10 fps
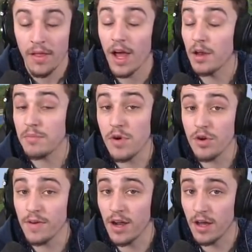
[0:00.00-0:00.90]
And
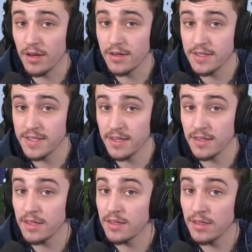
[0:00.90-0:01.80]
moving on to
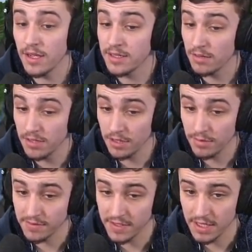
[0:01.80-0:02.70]
something that I don't think you
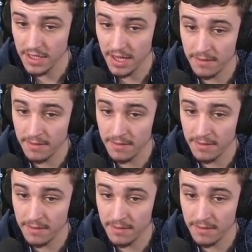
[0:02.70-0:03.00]
will have seen yet.